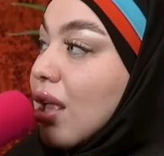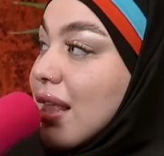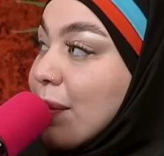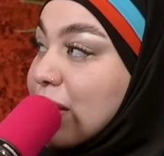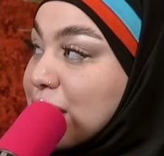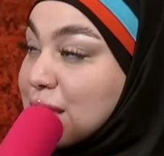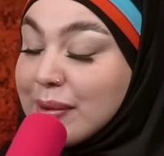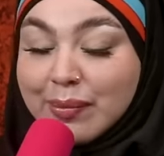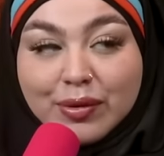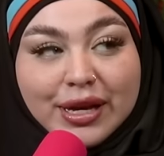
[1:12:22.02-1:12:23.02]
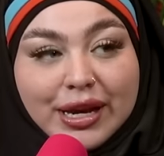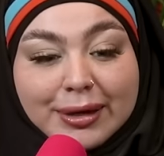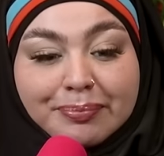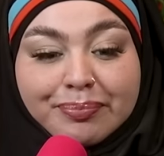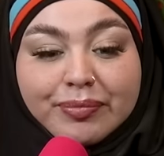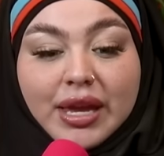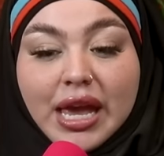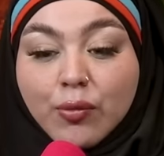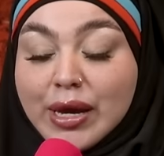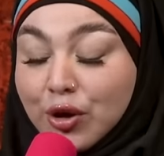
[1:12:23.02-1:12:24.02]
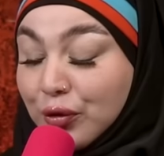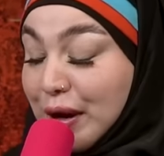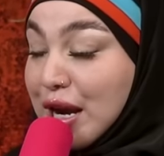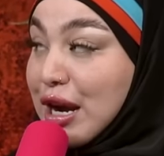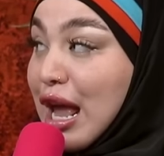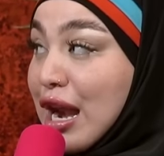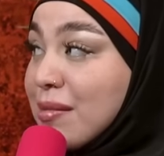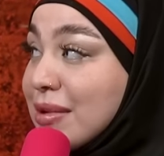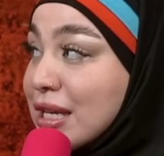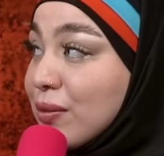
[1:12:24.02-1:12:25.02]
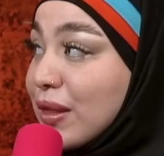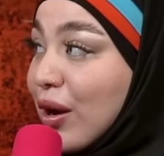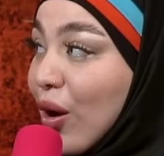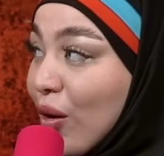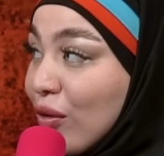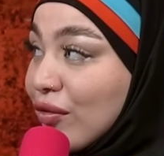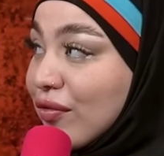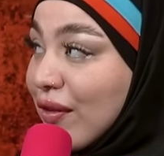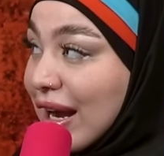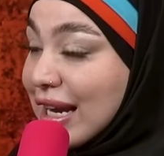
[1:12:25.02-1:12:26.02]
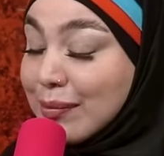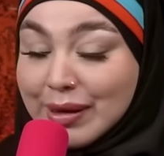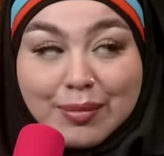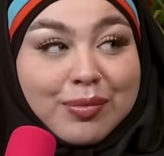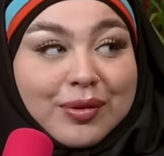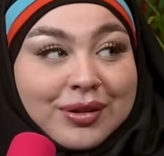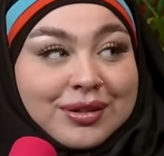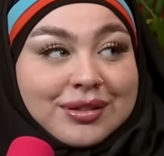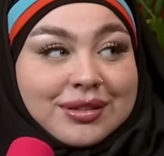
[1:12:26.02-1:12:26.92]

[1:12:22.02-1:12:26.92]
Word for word: all Lebanese people here. Yeah, and we created enemies with our own fucking people.